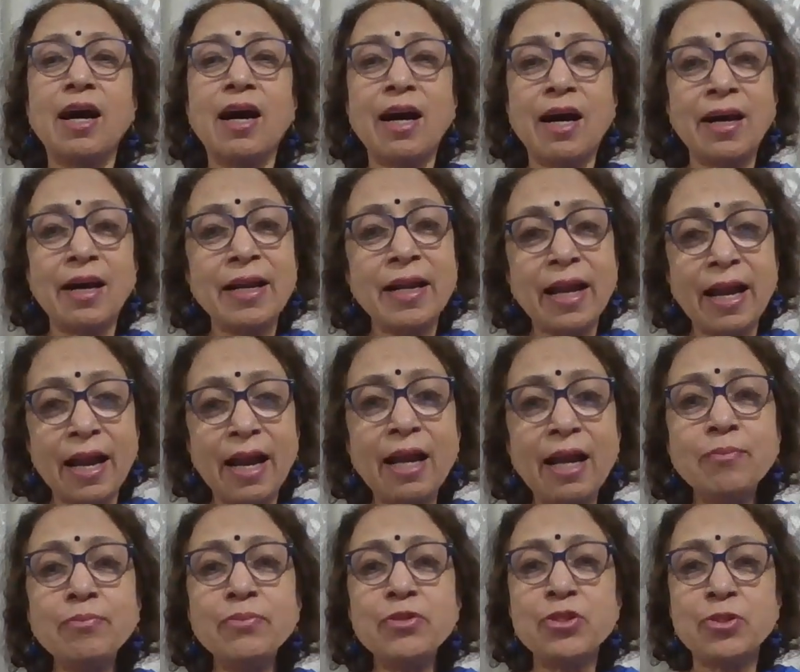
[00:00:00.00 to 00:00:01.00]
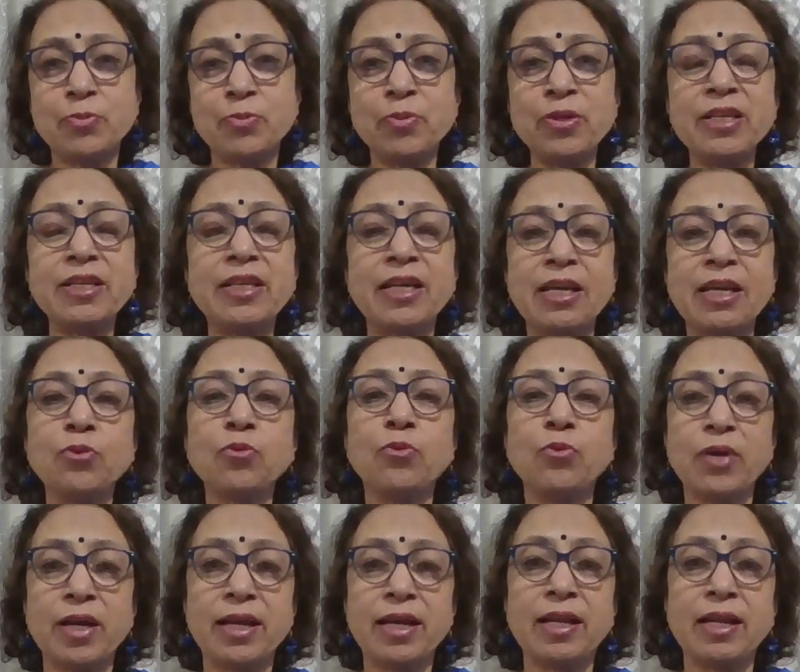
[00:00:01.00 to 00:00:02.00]
I am speaking
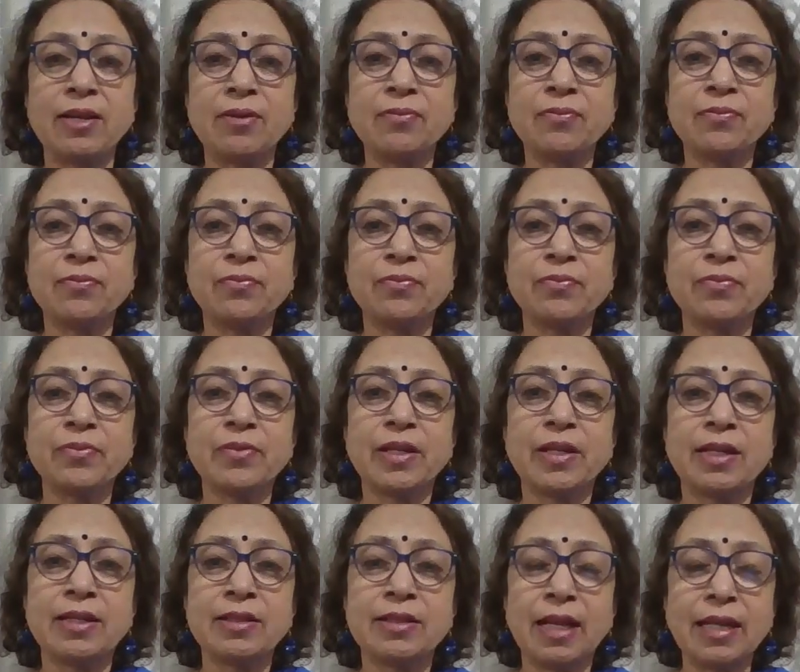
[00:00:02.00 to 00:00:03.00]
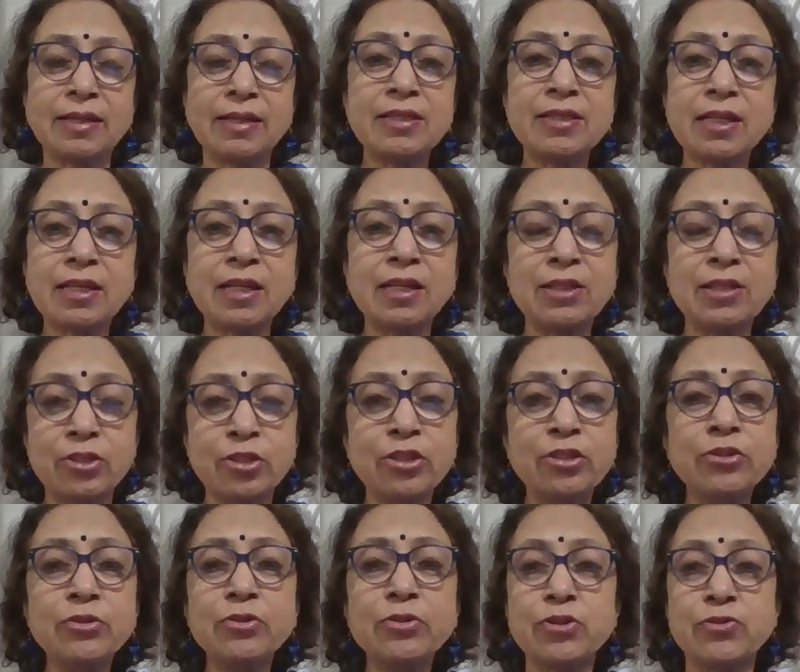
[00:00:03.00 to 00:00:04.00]
well. That is the
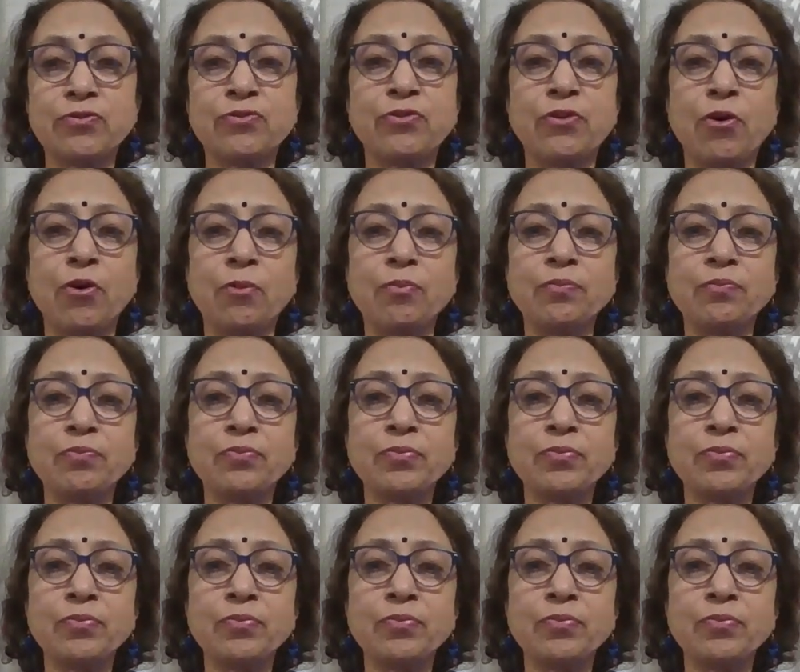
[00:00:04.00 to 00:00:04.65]
continuous form.